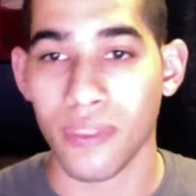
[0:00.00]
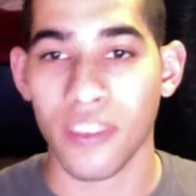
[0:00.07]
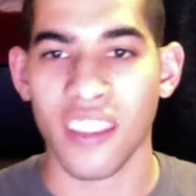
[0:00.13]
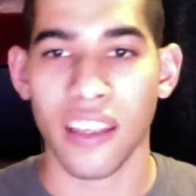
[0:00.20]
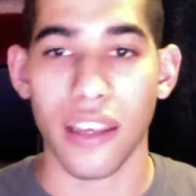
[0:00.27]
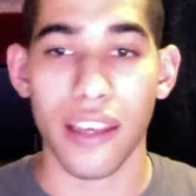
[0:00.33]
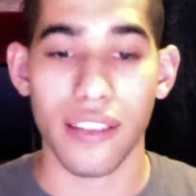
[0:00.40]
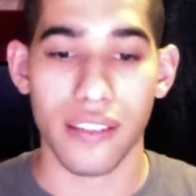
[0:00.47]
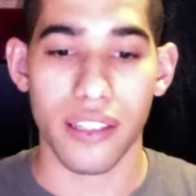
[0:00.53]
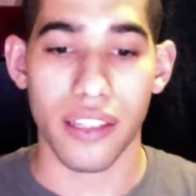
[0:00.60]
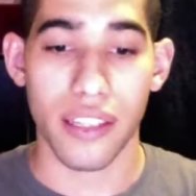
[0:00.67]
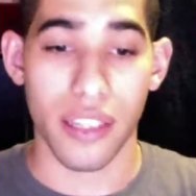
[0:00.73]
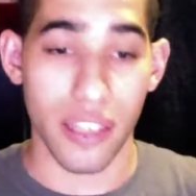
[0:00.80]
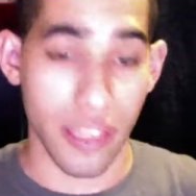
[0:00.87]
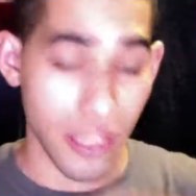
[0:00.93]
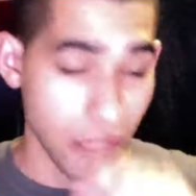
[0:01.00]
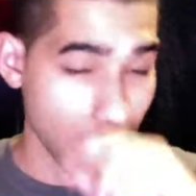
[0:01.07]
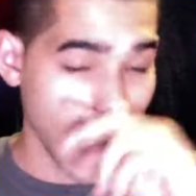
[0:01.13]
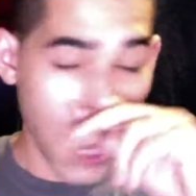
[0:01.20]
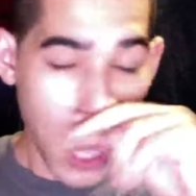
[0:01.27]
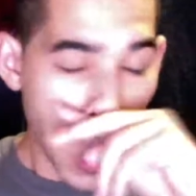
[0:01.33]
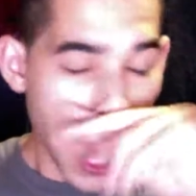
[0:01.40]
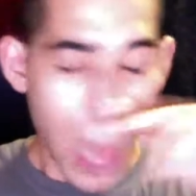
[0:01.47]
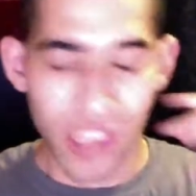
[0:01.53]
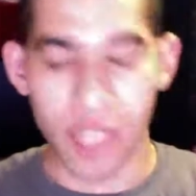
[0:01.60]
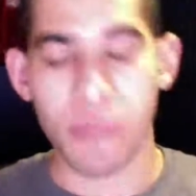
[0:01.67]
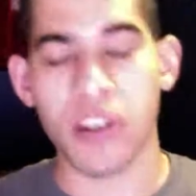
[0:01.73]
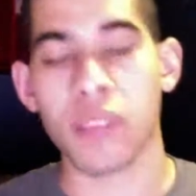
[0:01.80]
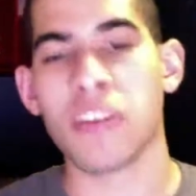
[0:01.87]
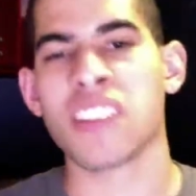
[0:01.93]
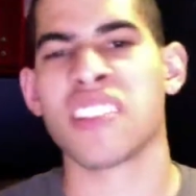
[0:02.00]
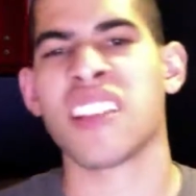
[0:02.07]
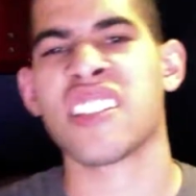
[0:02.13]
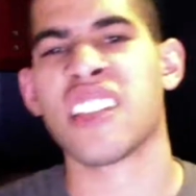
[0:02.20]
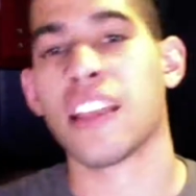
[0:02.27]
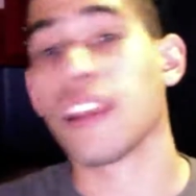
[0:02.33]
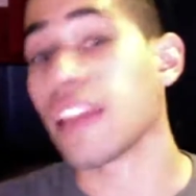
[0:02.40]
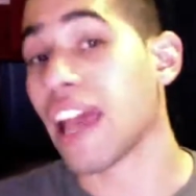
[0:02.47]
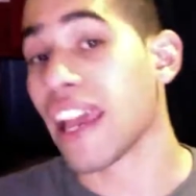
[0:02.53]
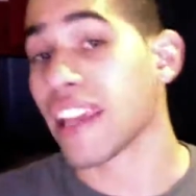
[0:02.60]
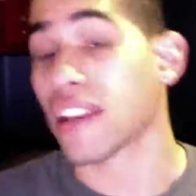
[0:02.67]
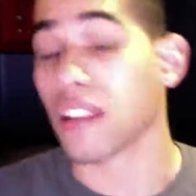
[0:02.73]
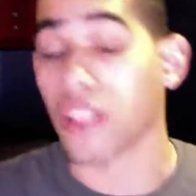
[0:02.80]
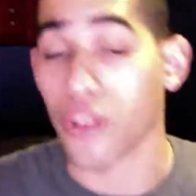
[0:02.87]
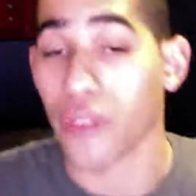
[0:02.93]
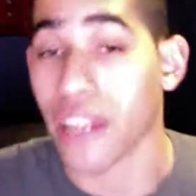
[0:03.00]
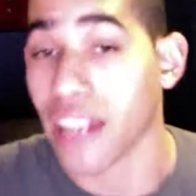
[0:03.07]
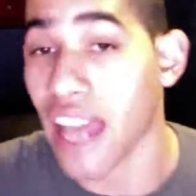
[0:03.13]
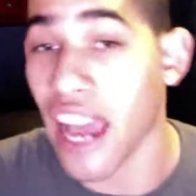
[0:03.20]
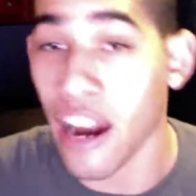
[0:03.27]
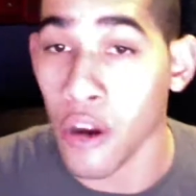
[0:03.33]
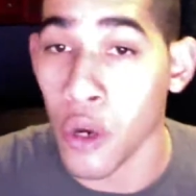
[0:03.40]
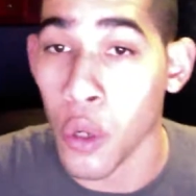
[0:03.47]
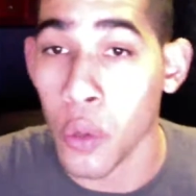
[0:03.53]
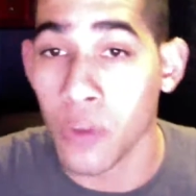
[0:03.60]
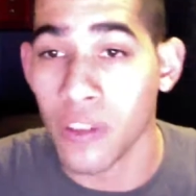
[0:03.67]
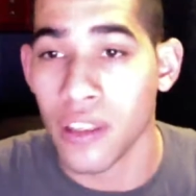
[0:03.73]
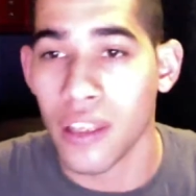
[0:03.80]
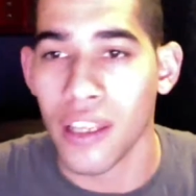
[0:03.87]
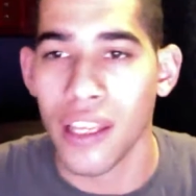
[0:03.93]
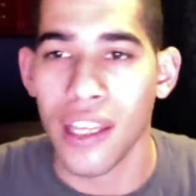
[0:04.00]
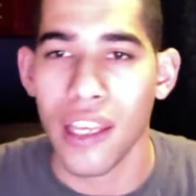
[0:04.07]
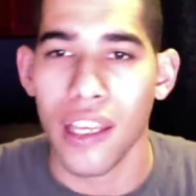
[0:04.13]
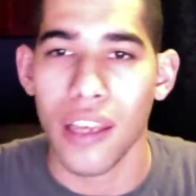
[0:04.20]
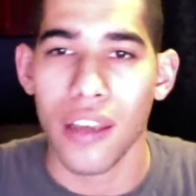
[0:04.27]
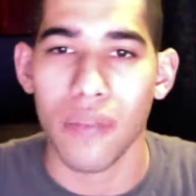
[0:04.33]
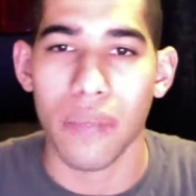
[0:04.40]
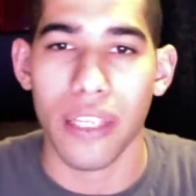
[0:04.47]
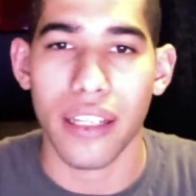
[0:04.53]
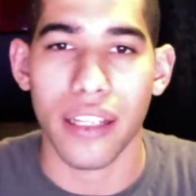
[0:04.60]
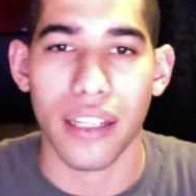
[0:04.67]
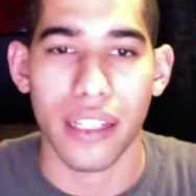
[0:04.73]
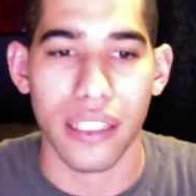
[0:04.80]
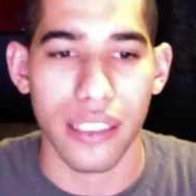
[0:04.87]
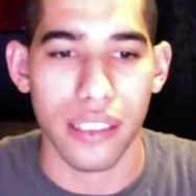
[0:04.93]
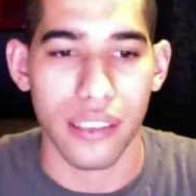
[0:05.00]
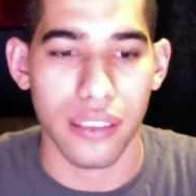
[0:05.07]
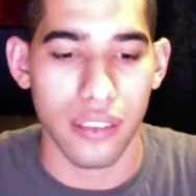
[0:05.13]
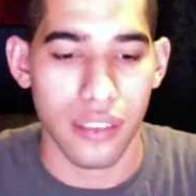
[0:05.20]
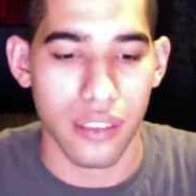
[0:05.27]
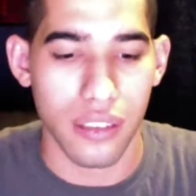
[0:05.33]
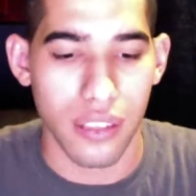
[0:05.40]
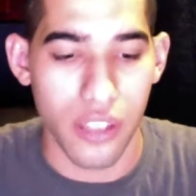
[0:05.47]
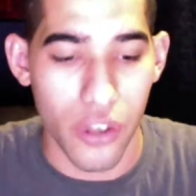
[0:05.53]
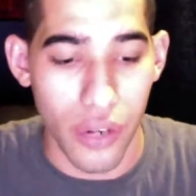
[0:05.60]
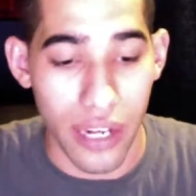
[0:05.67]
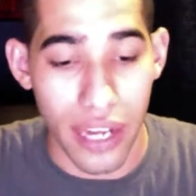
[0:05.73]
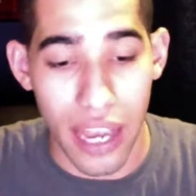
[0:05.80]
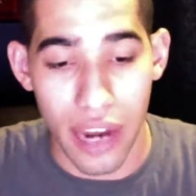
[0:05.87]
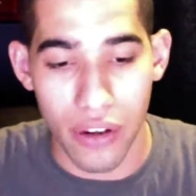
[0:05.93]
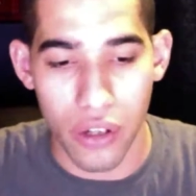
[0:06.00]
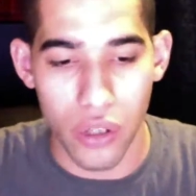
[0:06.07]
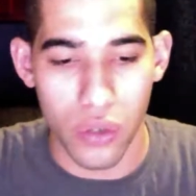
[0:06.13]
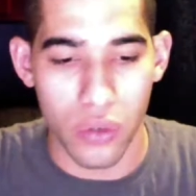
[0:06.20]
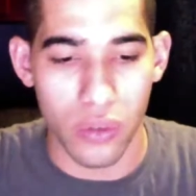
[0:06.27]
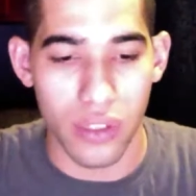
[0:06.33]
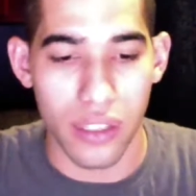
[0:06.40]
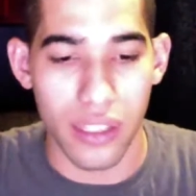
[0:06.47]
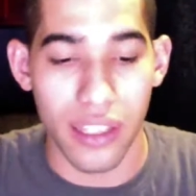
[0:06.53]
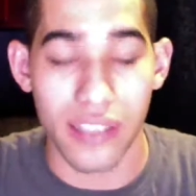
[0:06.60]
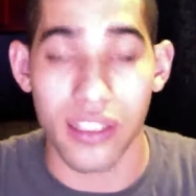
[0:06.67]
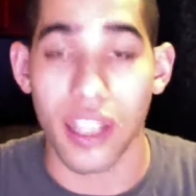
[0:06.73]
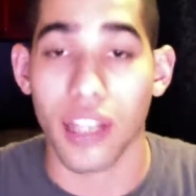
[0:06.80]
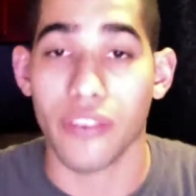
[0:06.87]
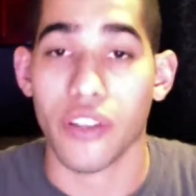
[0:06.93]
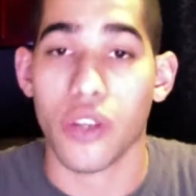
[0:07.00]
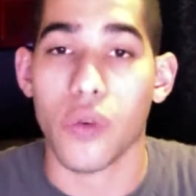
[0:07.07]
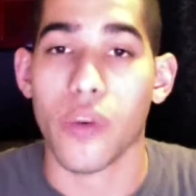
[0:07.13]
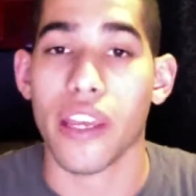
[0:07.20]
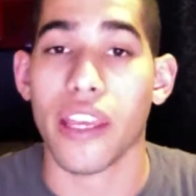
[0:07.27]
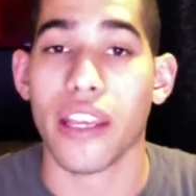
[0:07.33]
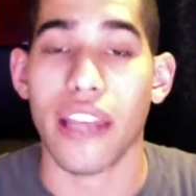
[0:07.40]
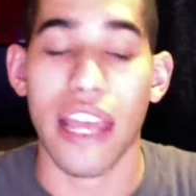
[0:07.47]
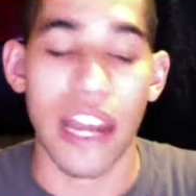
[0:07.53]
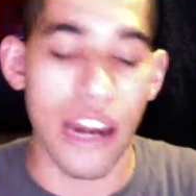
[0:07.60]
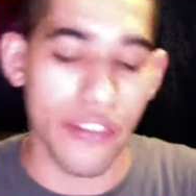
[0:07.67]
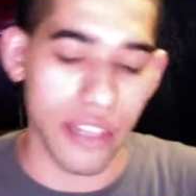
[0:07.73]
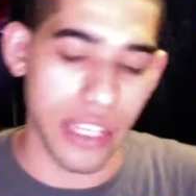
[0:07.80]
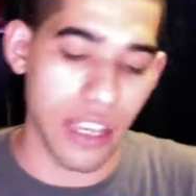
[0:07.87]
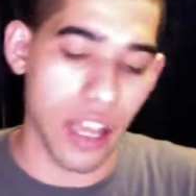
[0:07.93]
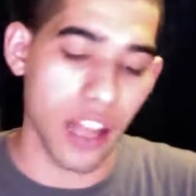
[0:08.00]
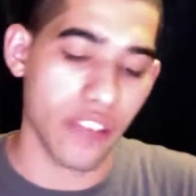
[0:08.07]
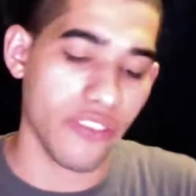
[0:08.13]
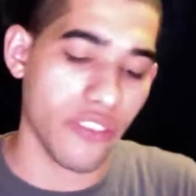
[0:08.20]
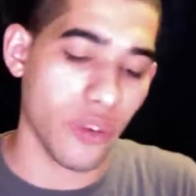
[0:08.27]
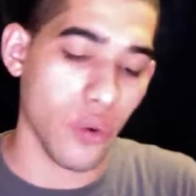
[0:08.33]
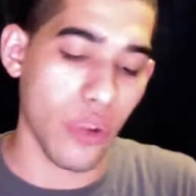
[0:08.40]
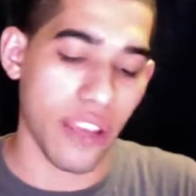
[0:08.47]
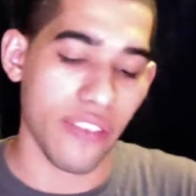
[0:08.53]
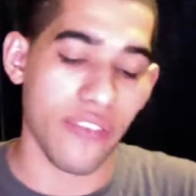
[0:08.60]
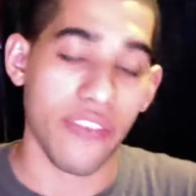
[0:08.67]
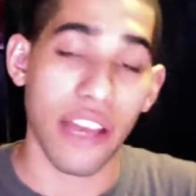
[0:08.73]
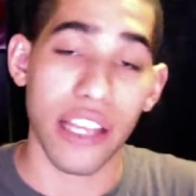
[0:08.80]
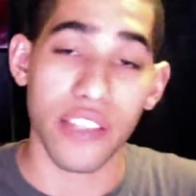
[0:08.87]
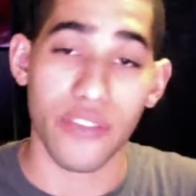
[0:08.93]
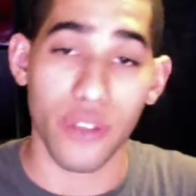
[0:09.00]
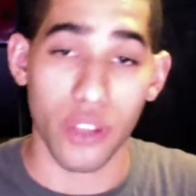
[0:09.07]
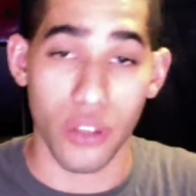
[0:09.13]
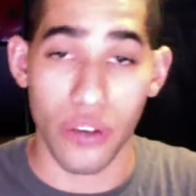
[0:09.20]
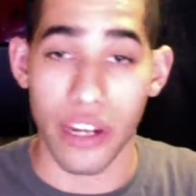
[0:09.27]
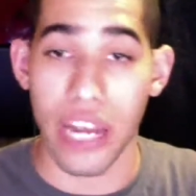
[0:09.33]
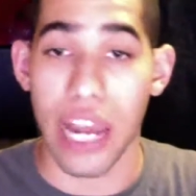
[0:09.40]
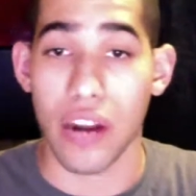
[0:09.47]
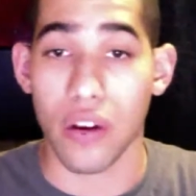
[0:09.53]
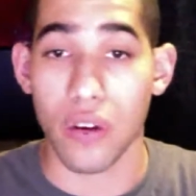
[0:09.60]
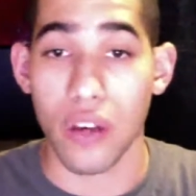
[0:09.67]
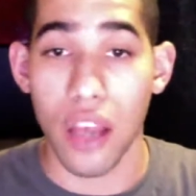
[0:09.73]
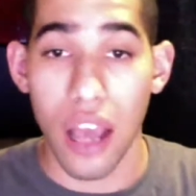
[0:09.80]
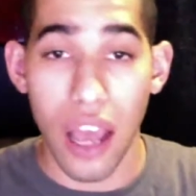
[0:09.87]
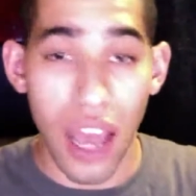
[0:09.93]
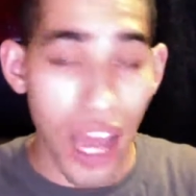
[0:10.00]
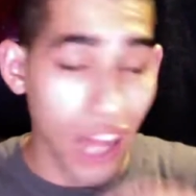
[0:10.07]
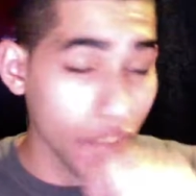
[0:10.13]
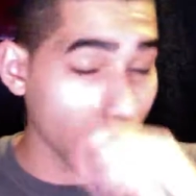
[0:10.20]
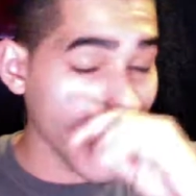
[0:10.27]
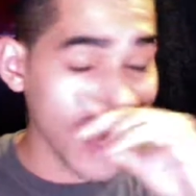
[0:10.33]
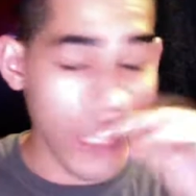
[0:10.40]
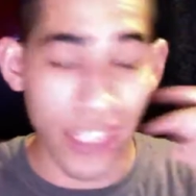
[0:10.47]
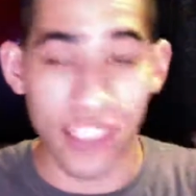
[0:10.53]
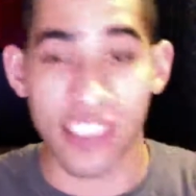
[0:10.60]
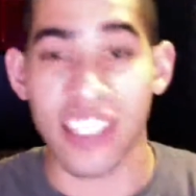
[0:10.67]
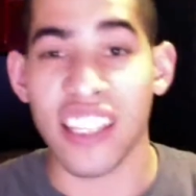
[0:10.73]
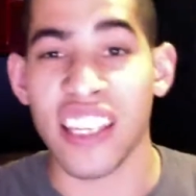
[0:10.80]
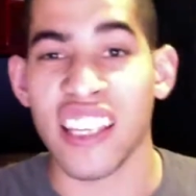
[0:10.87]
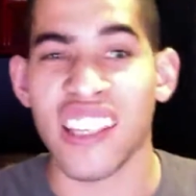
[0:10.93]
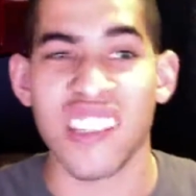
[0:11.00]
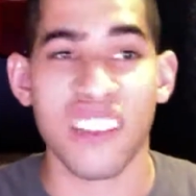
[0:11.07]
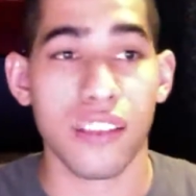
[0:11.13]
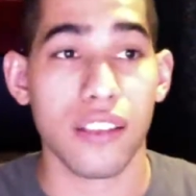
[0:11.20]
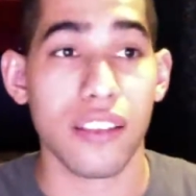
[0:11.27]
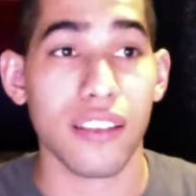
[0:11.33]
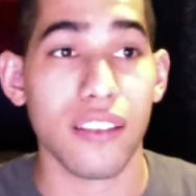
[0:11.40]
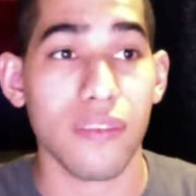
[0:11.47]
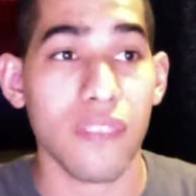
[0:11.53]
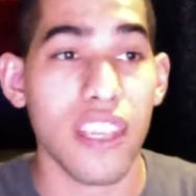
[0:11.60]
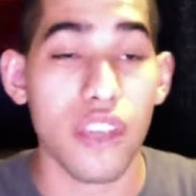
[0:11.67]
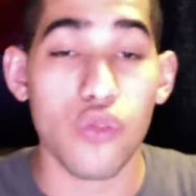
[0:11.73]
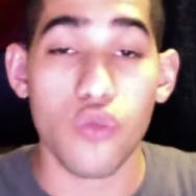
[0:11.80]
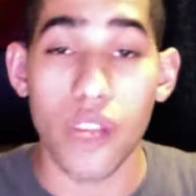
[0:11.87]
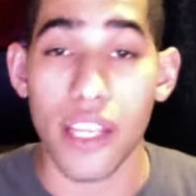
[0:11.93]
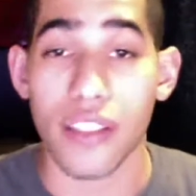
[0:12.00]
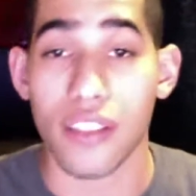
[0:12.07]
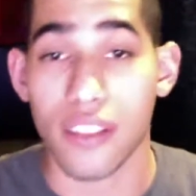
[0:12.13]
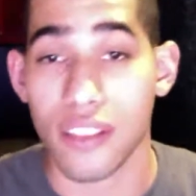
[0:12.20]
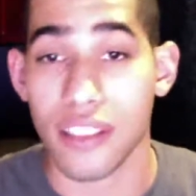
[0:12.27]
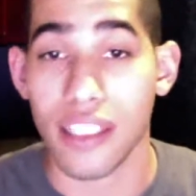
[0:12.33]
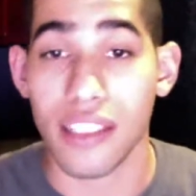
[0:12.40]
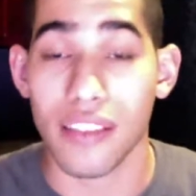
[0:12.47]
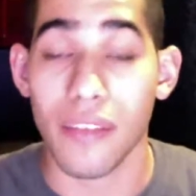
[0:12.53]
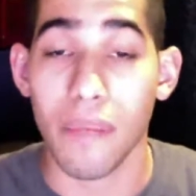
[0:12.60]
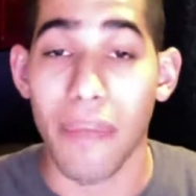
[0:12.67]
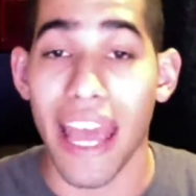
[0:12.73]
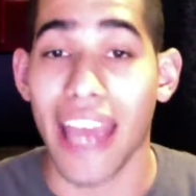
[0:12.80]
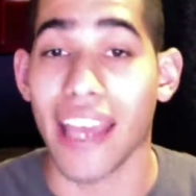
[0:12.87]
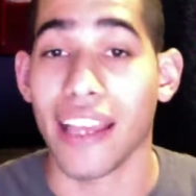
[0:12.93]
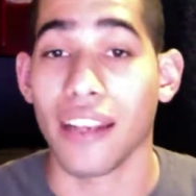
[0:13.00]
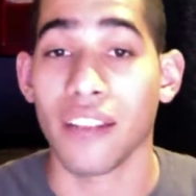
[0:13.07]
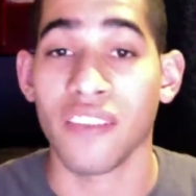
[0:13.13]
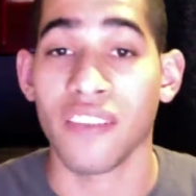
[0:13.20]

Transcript: and she pretty much doesn't like Green Arrow because Green Arrow is Oliver Queen, and everything Oliver Queen fights for, the Green Arrow, Oliver Queen he's rich, he's the man,